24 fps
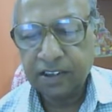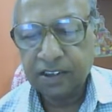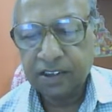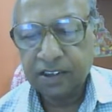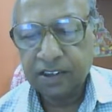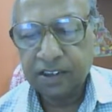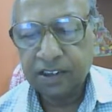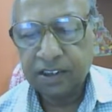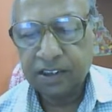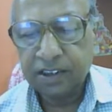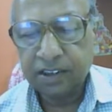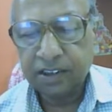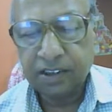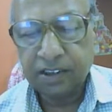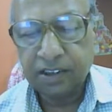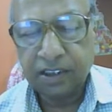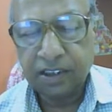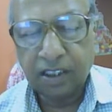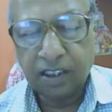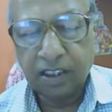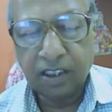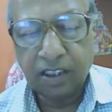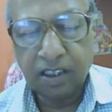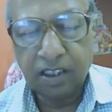in the
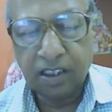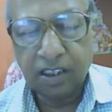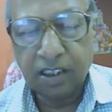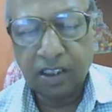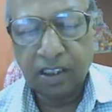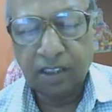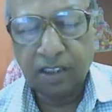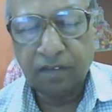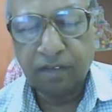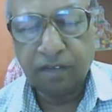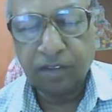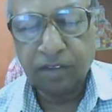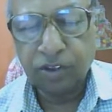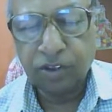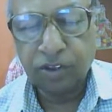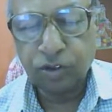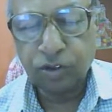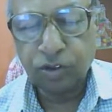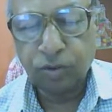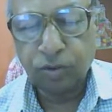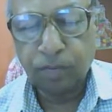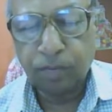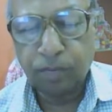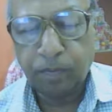early hours of
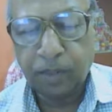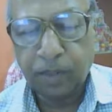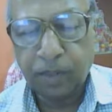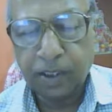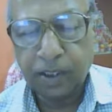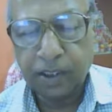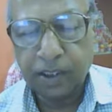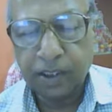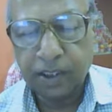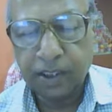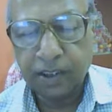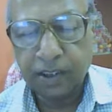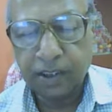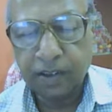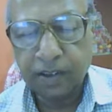morning